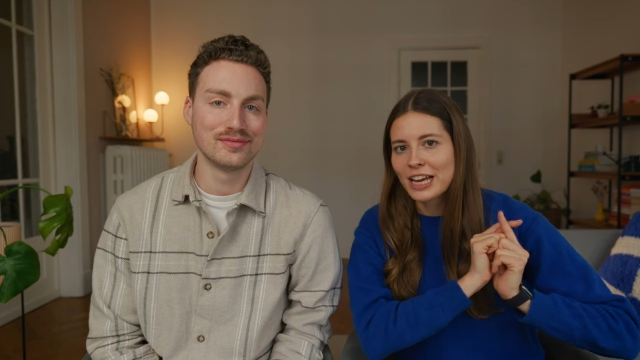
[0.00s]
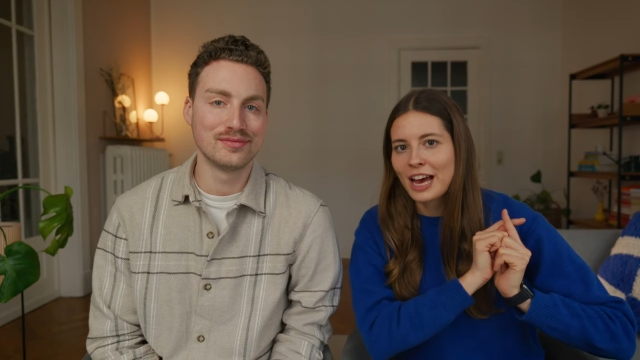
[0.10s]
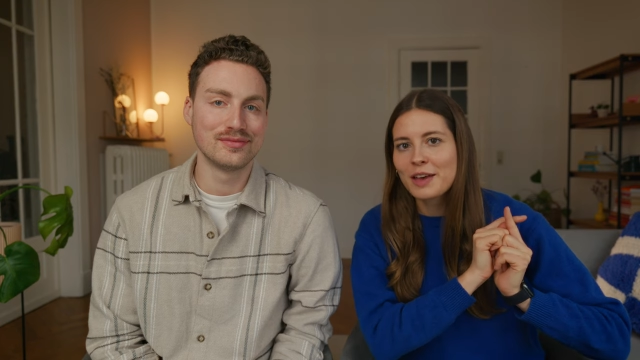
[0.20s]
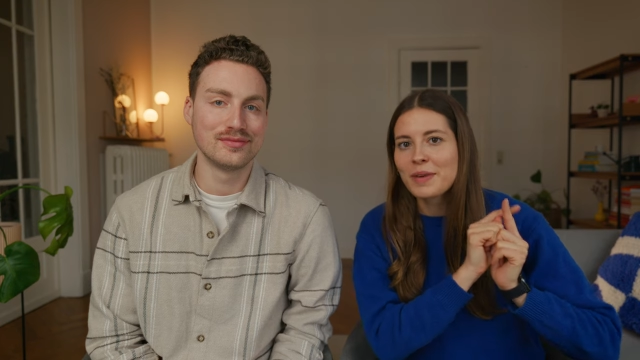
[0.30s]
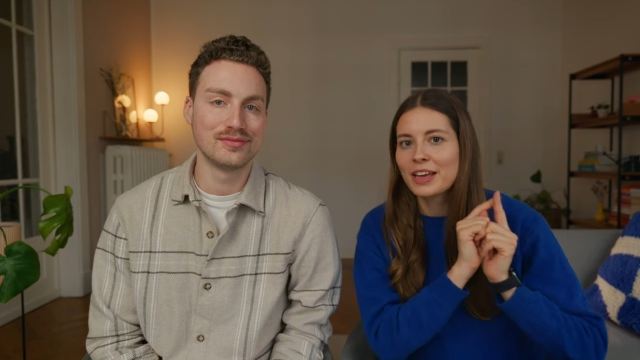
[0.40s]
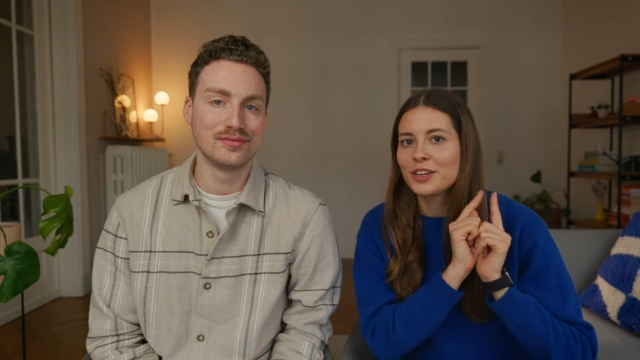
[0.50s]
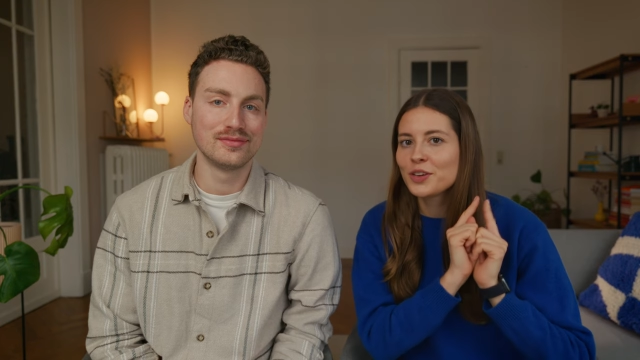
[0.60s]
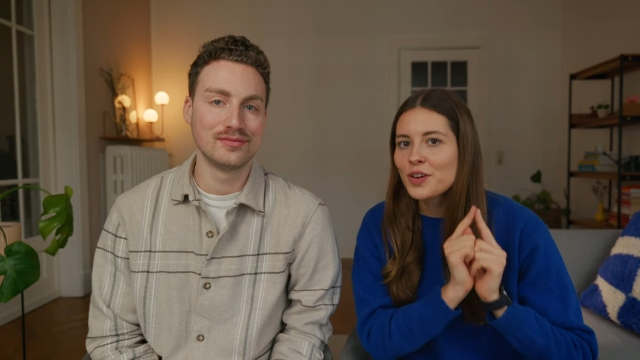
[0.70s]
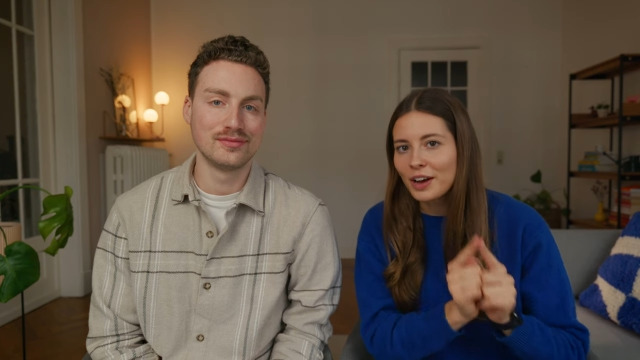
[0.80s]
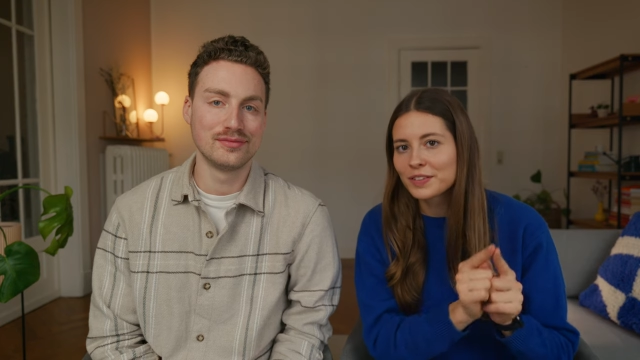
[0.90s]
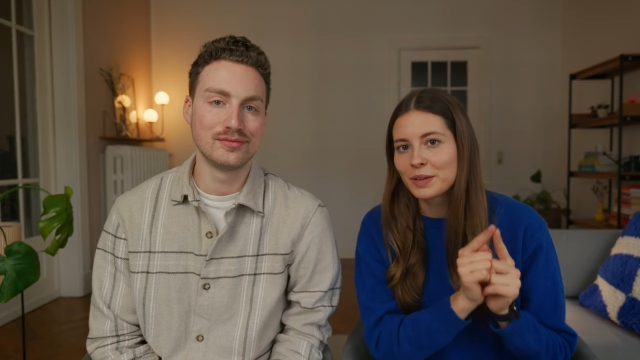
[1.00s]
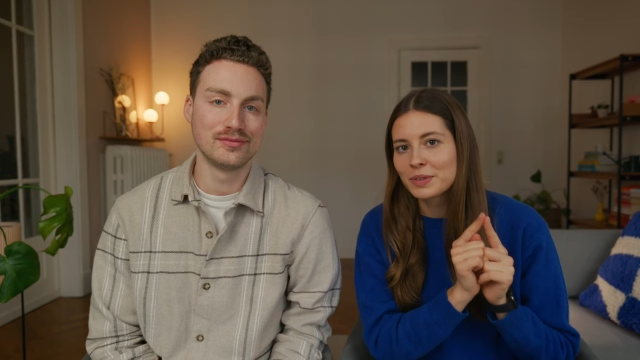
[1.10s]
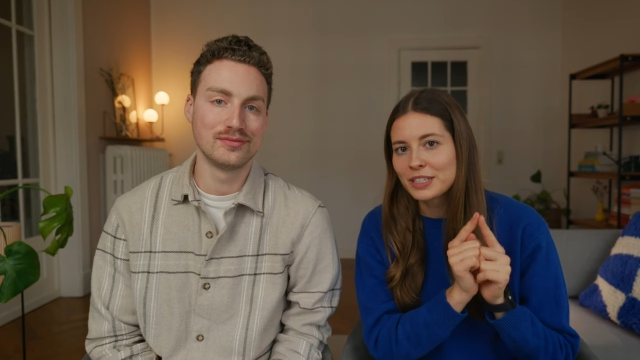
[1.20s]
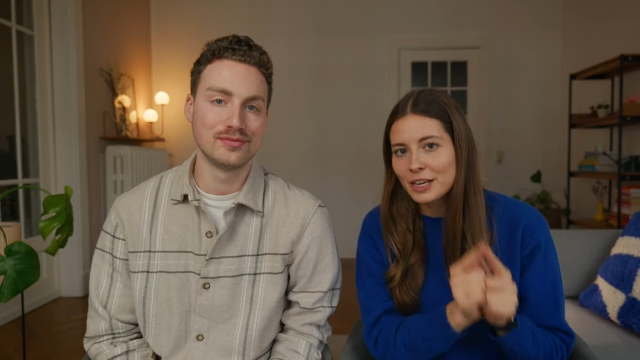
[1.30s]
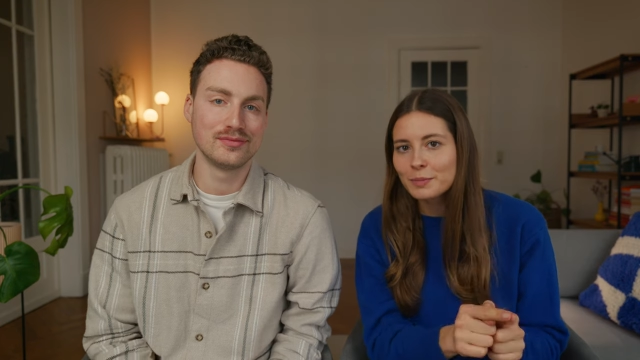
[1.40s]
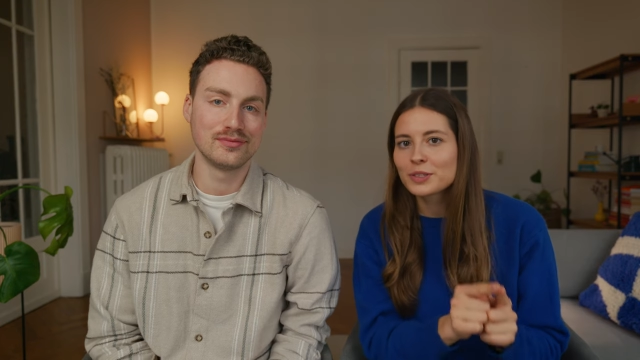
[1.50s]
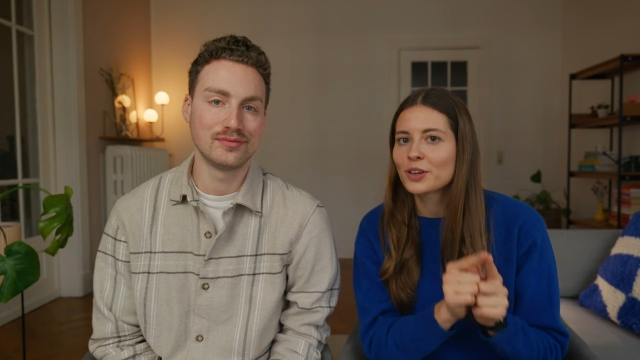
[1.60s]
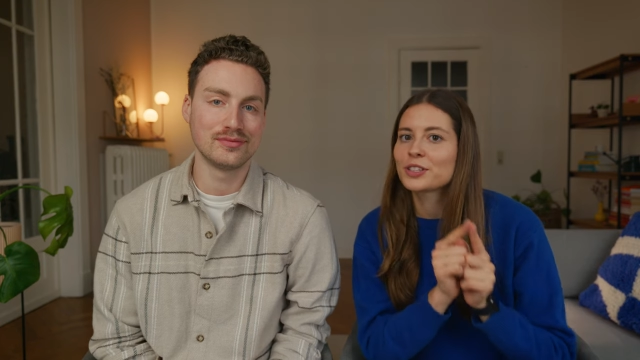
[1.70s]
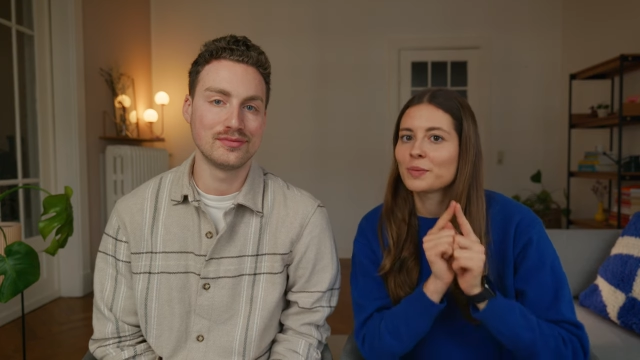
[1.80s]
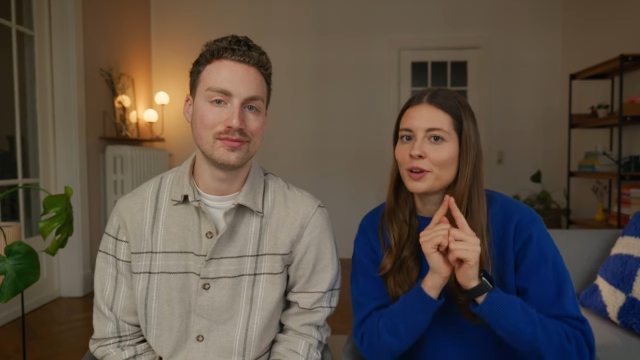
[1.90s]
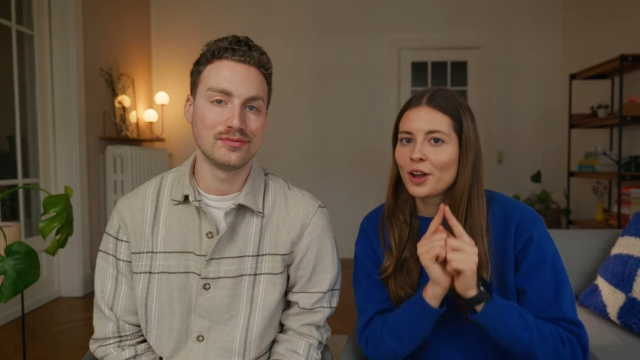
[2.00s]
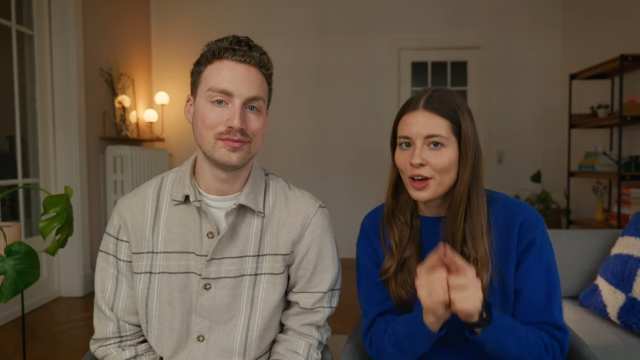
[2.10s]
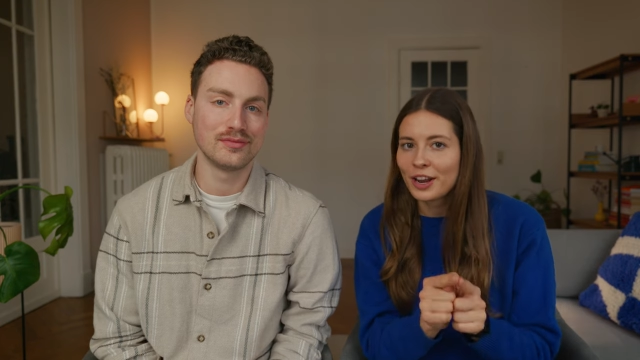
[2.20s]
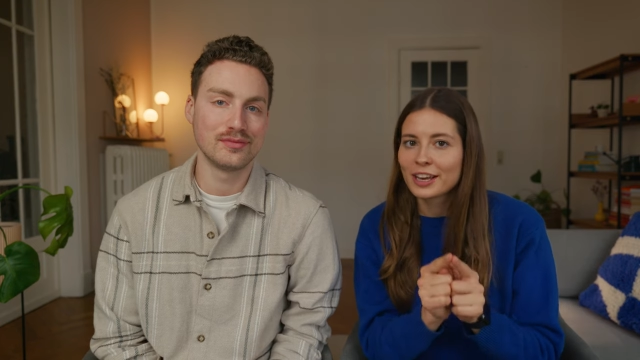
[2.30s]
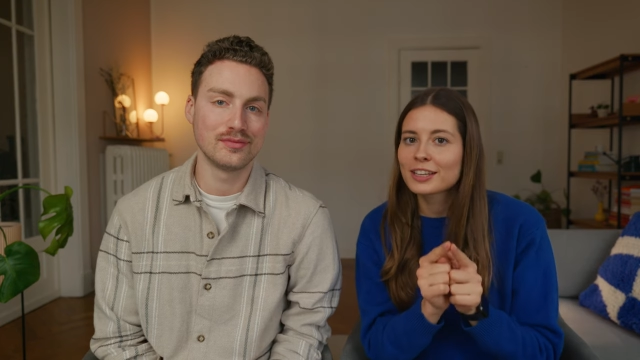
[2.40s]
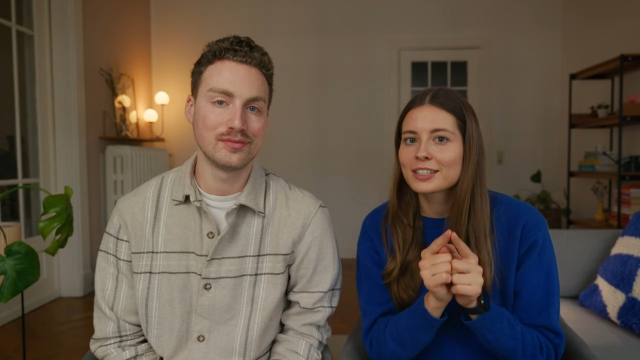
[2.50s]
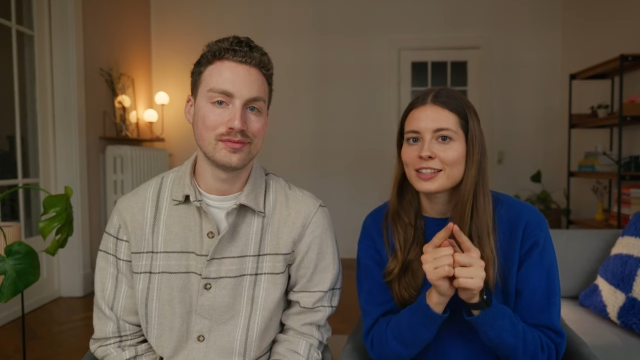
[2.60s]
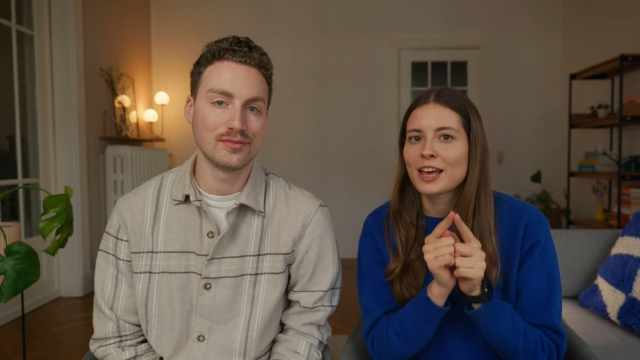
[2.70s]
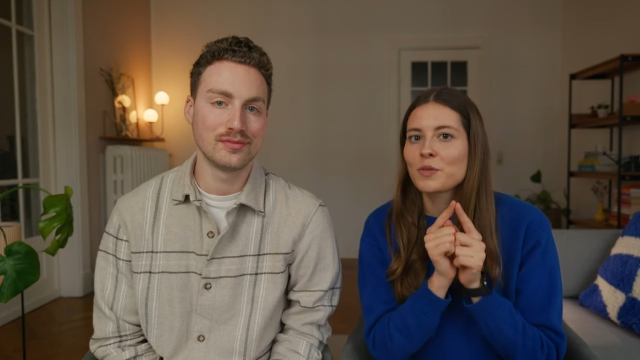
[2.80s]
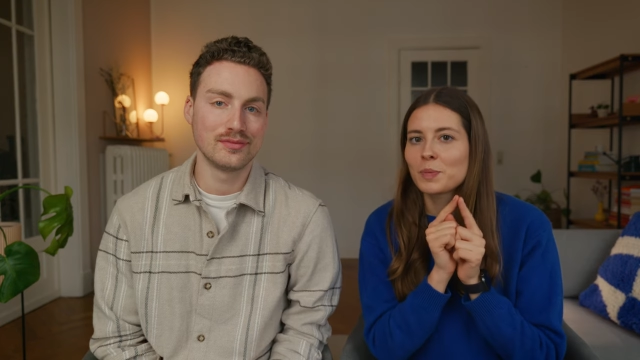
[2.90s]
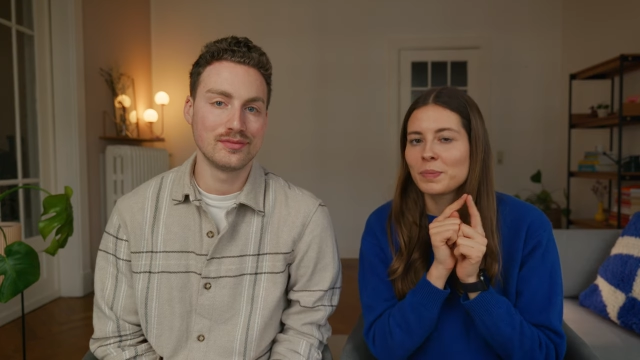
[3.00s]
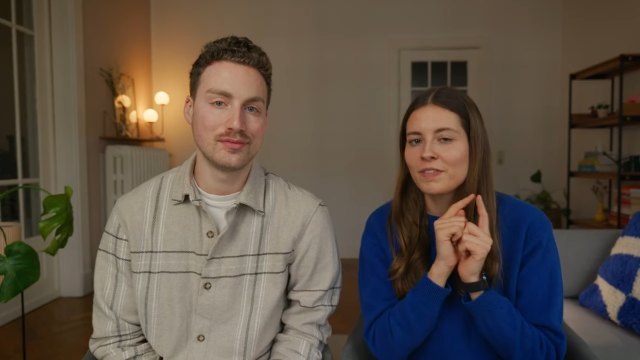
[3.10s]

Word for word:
Speaker 1: time and you have some tips or some learnings, then we'd